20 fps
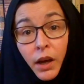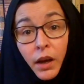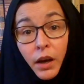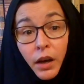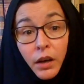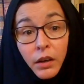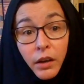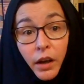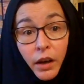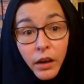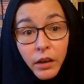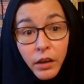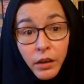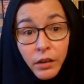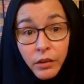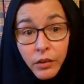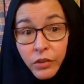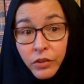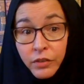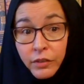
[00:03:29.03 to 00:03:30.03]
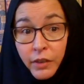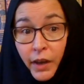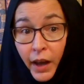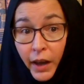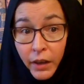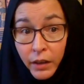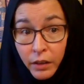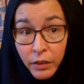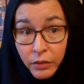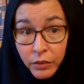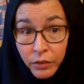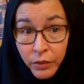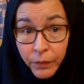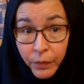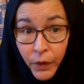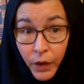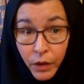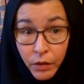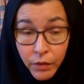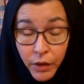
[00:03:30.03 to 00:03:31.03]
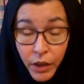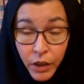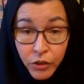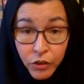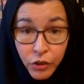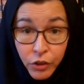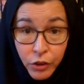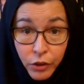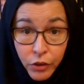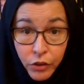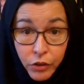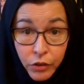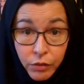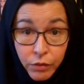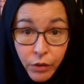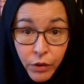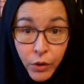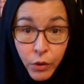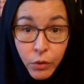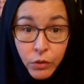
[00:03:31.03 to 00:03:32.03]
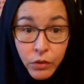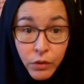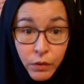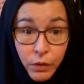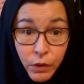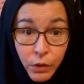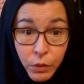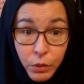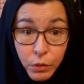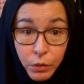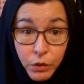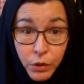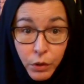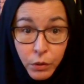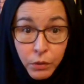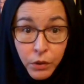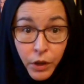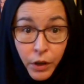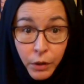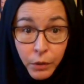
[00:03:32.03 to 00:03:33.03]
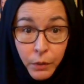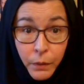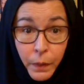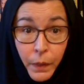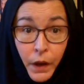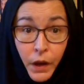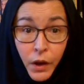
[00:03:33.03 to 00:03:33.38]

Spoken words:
canonical status of a church, for those of you who don't know,